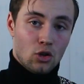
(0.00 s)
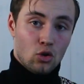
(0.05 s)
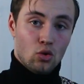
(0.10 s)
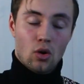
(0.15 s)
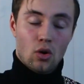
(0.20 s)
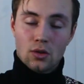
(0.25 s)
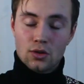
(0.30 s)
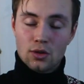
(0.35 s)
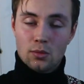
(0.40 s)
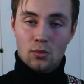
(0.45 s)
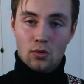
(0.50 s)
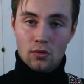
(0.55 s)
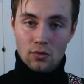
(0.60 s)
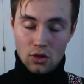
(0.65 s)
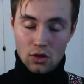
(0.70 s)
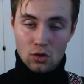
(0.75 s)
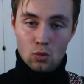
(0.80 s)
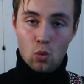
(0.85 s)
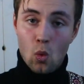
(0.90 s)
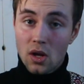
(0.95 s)
you also move
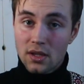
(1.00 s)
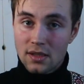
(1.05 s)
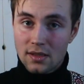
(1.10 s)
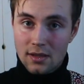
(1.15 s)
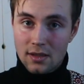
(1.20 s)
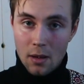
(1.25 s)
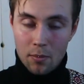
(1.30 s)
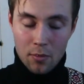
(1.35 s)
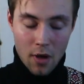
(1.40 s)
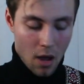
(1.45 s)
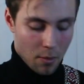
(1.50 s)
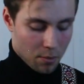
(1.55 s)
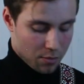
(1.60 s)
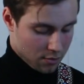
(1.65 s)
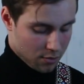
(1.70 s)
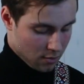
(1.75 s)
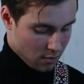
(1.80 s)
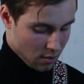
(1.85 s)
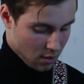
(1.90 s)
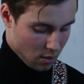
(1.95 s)
just one step up,
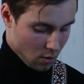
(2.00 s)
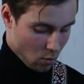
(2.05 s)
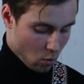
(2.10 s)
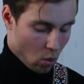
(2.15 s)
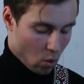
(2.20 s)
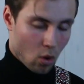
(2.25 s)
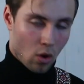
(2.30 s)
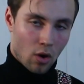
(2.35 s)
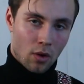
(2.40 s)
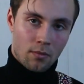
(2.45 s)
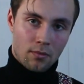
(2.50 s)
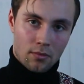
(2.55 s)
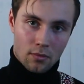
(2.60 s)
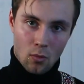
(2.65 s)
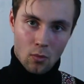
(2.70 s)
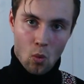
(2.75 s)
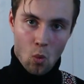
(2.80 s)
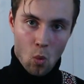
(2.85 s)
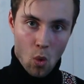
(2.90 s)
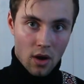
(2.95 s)
or
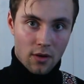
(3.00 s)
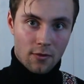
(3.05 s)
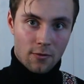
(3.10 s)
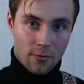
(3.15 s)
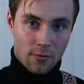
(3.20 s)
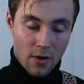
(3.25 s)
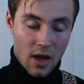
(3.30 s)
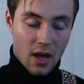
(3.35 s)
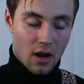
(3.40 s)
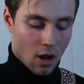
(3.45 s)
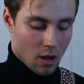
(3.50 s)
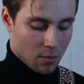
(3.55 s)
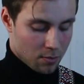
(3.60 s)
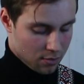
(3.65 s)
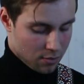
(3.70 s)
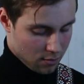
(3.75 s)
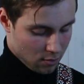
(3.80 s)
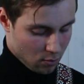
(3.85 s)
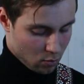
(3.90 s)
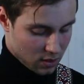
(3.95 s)
one fret
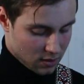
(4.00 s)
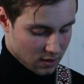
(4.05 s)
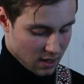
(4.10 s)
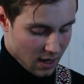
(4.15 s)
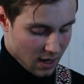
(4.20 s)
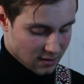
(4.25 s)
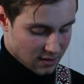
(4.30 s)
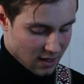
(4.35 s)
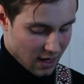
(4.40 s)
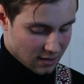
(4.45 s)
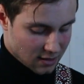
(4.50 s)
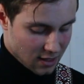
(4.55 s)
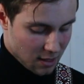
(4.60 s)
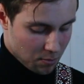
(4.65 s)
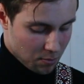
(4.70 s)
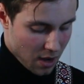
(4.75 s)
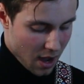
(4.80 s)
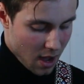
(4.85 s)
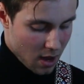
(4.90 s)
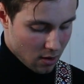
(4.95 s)
up with the exact
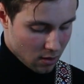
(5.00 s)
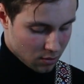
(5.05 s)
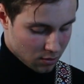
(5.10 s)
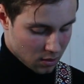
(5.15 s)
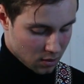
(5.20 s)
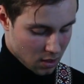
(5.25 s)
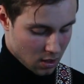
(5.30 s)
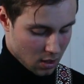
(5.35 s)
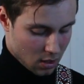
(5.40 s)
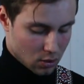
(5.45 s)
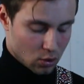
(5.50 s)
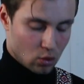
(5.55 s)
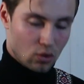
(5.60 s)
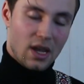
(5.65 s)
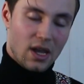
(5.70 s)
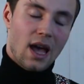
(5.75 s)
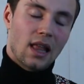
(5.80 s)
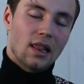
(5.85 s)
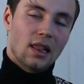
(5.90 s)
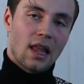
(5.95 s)
same pattern to
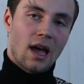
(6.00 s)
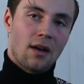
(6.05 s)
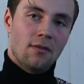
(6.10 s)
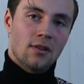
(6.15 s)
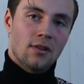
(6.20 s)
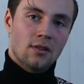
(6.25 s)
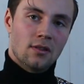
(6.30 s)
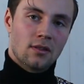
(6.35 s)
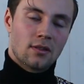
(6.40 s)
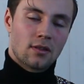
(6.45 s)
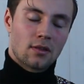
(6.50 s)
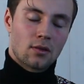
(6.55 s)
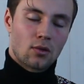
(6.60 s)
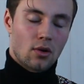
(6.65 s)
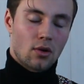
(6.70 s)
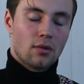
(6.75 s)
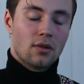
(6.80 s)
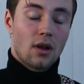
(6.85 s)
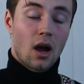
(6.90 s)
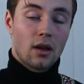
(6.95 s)
the eleventh
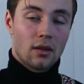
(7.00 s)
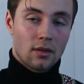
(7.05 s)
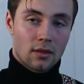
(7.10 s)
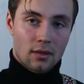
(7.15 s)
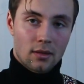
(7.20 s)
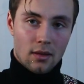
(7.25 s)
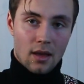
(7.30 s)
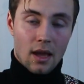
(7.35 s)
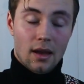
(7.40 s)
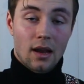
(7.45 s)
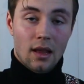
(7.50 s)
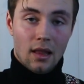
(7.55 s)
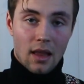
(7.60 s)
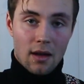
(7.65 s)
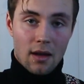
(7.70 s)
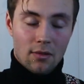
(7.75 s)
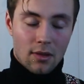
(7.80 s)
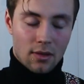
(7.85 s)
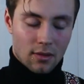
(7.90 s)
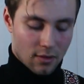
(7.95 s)
or ninth and
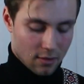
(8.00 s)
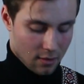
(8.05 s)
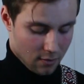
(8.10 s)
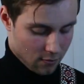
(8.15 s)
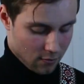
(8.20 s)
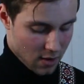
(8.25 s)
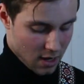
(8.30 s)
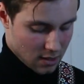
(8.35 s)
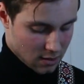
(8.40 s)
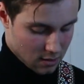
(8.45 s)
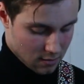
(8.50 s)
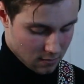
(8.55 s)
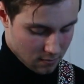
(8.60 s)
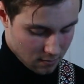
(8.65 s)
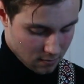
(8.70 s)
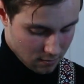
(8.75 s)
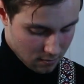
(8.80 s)
eleventh fret.